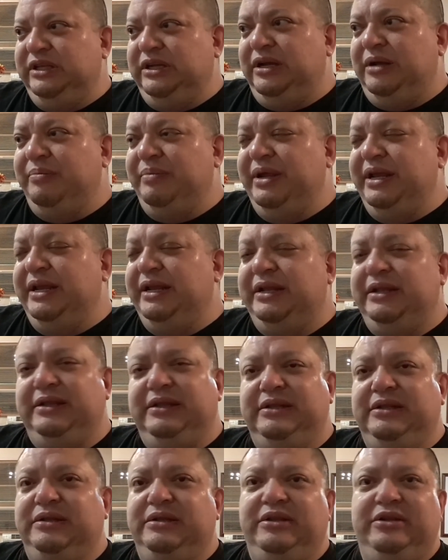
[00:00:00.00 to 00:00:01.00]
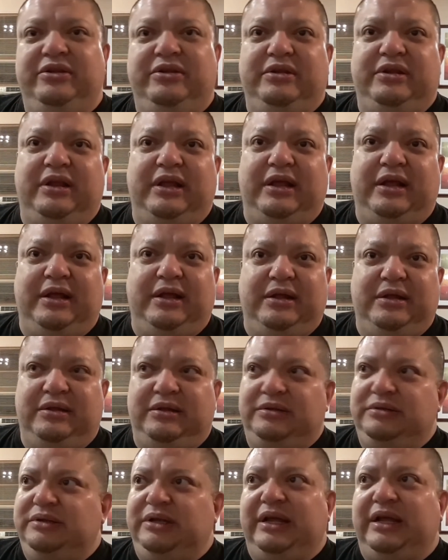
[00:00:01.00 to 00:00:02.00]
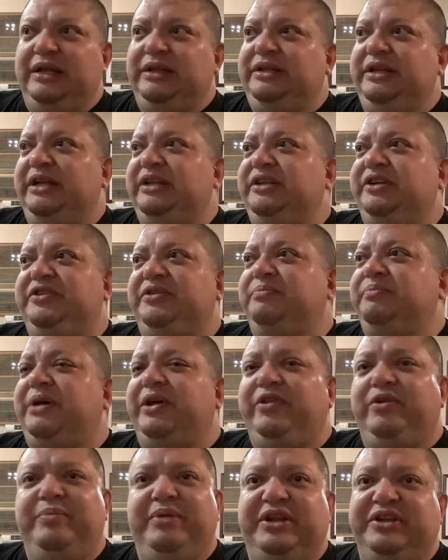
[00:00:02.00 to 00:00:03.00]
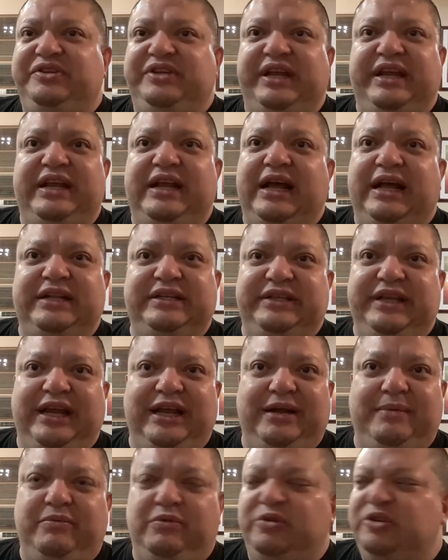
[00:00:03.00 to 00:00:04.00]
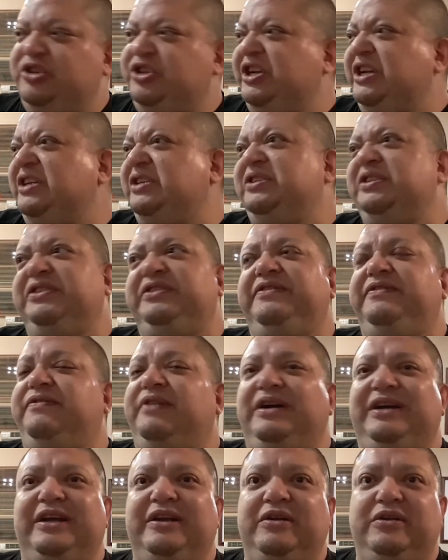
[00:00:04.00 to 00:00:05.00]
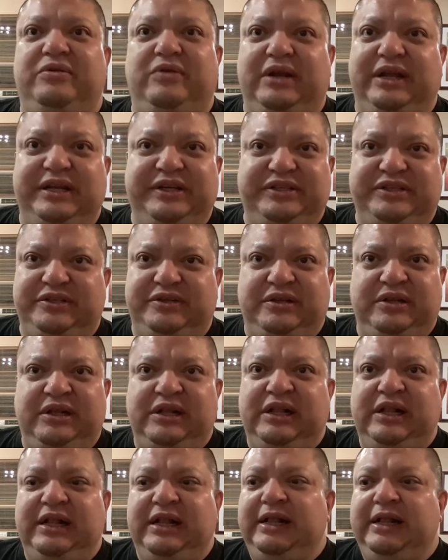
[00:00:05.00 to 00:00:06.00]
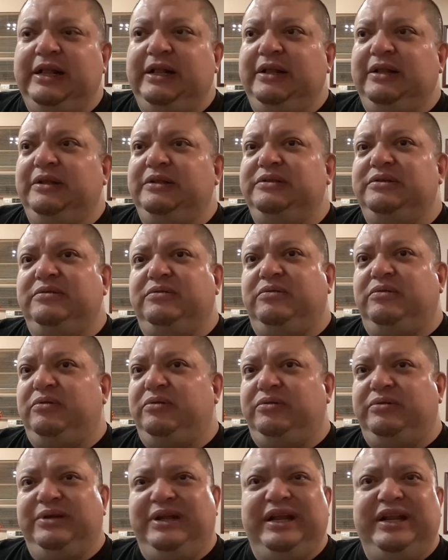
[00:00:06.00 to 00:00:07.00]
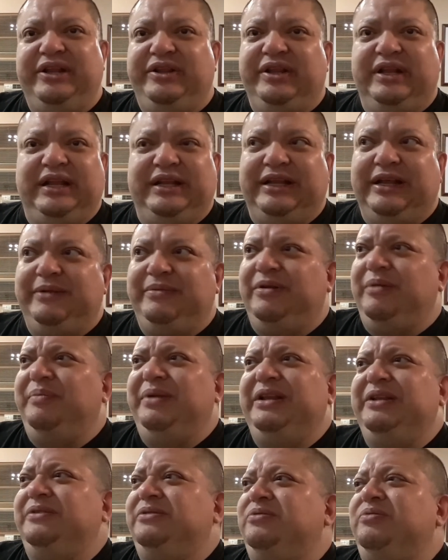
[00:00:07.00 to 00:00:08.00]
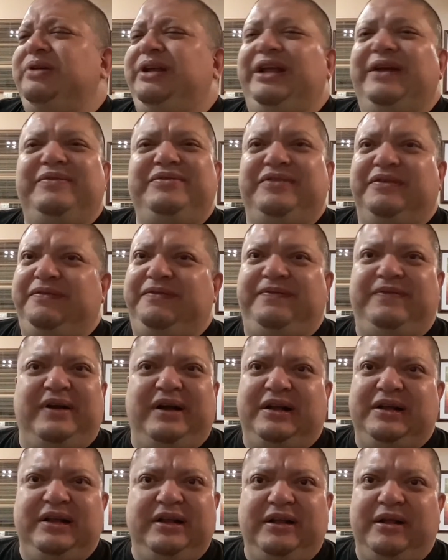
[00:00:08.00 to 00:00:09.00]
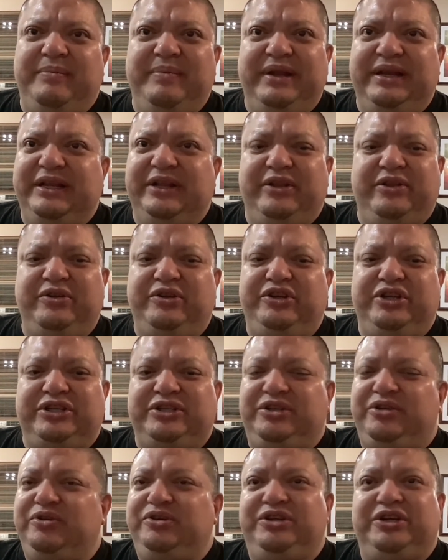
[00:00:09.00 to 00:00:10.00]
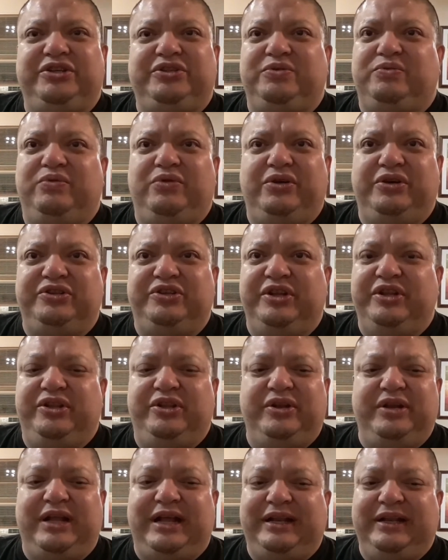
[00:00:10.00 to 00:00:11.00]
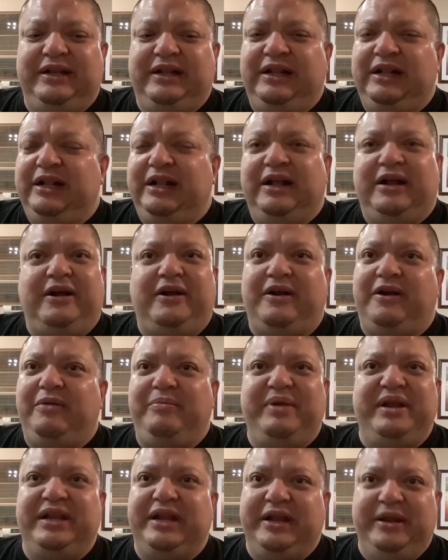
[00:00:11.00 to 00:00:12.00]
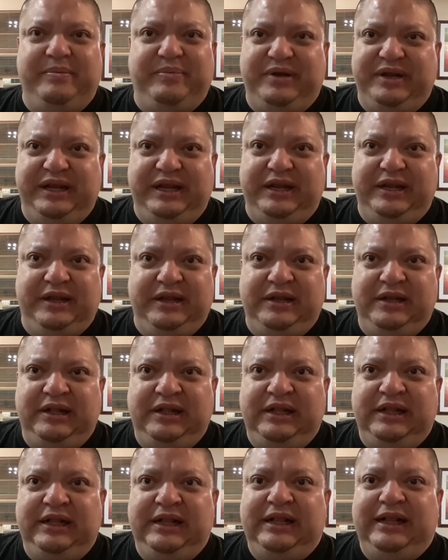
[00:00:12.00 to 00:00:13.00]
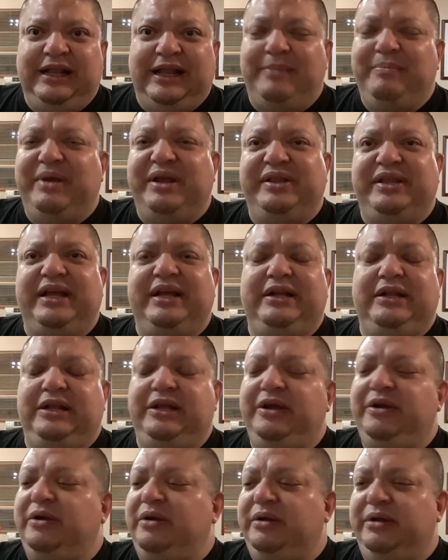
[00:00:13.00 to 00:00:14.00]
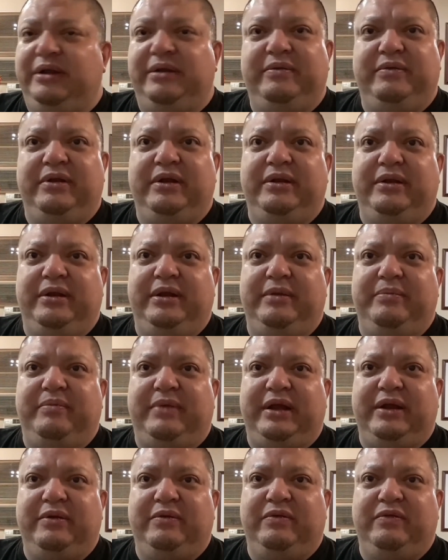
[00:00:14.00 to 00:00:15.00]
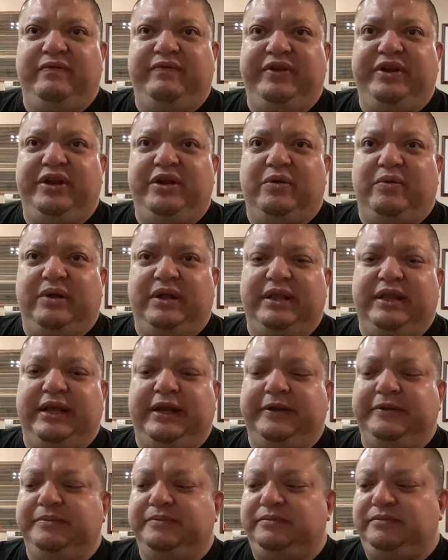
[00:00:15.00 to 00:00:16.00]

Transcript: I mean, it doesn't bother me to say God damn or Jesus fucking Christ or anything like that. I mean, who gives a fuck? I mean, they're just they're just words and they're not harming anybody. I made that clear in, in, in my video on that.